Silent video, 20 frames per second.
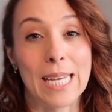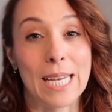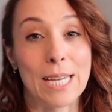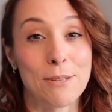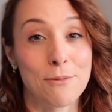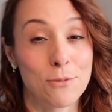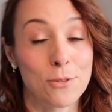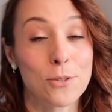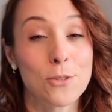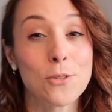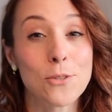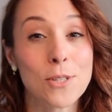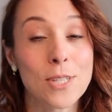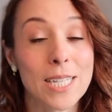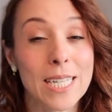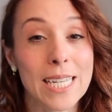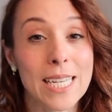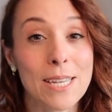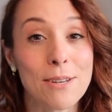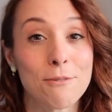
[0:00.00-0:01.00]

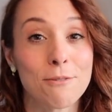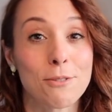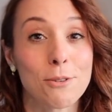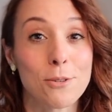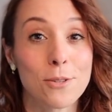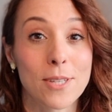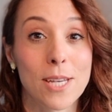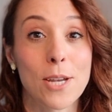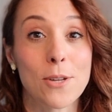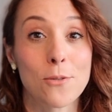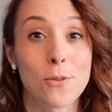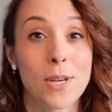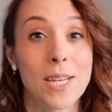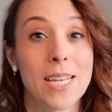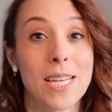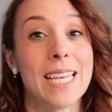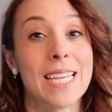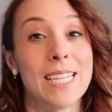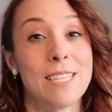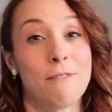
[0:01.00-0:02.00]
Unfortunately, roadside
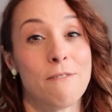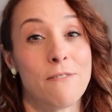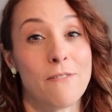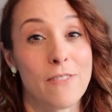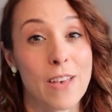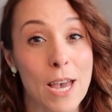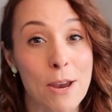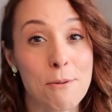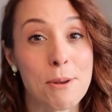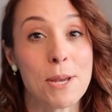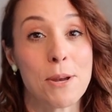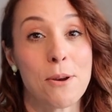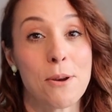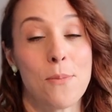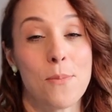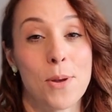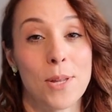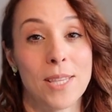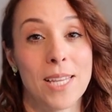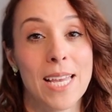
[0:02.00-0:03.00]
drying is very
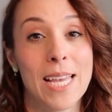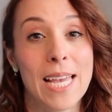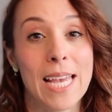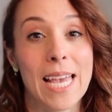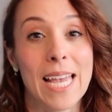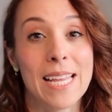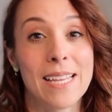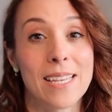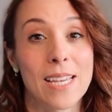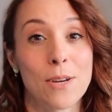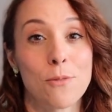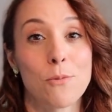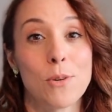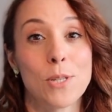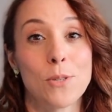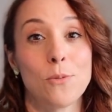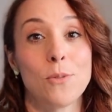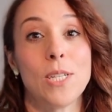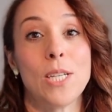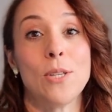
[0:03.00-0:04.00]
common and can
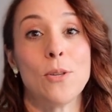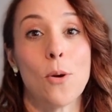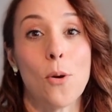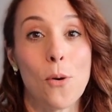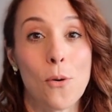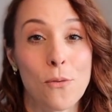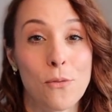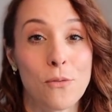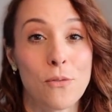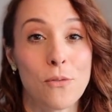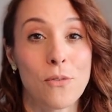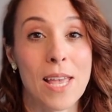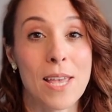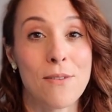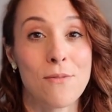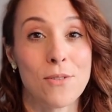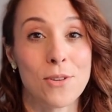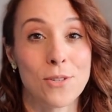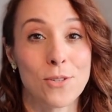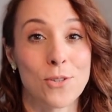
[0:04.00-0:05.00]
result in off
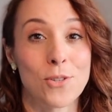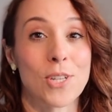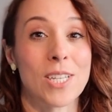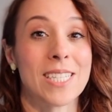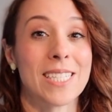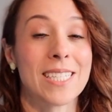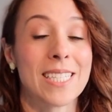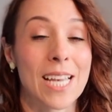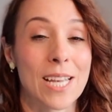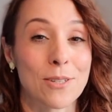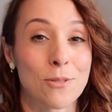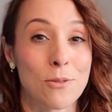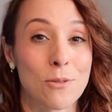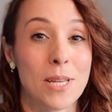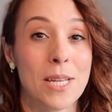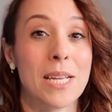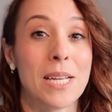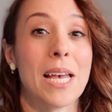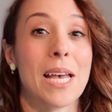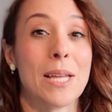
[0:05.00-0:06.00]
flavors such as
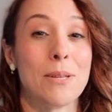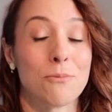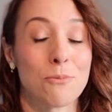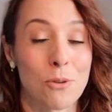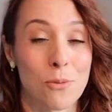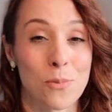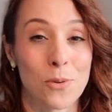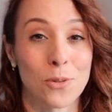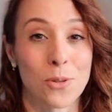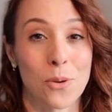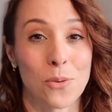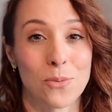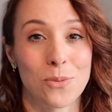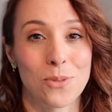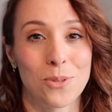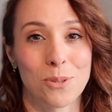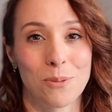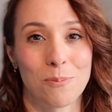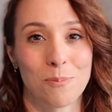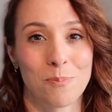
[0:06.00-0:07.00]
gasoline and rubber
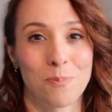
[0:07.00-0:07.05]
notes.